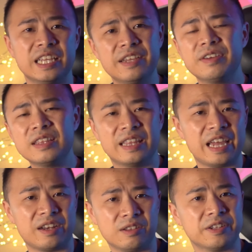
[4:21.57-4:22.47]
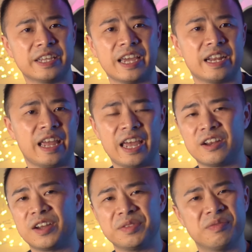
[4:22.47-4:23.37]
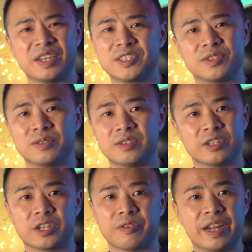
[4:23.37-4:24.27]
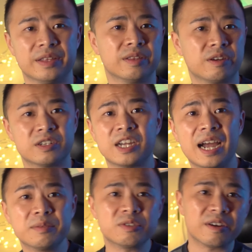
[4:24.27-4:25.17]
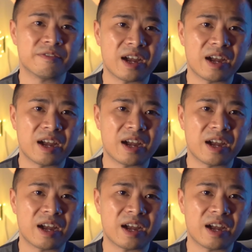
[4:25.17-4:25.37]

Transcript: Even then, looking at it head-on, things don't look great. There are times where I